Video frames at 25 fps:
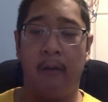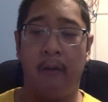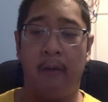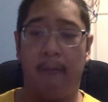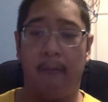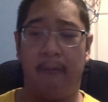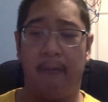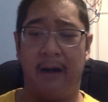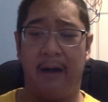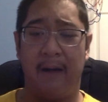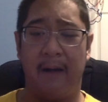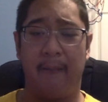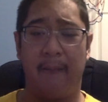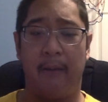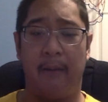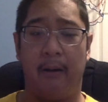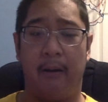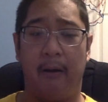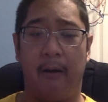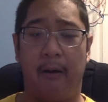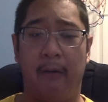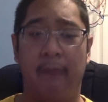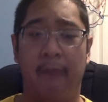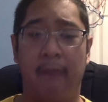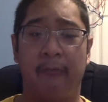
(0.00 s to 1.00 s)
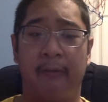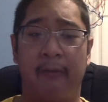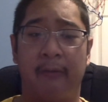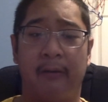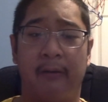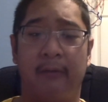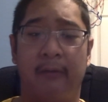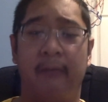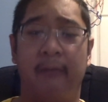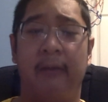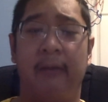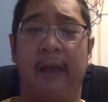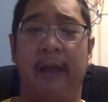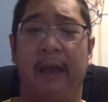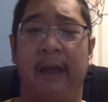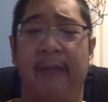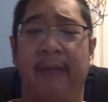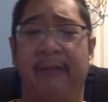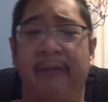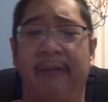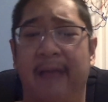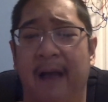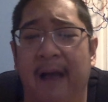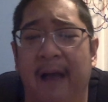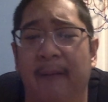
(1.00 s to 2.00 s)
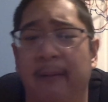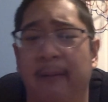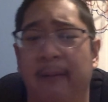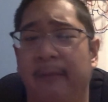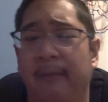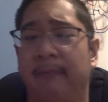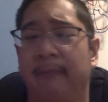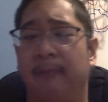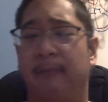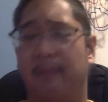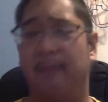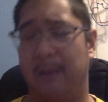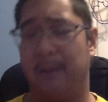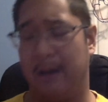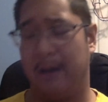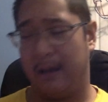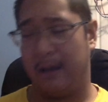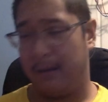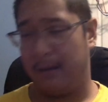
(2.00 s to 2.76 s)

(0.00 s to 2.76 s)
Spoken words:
why I'm also including a damage formula.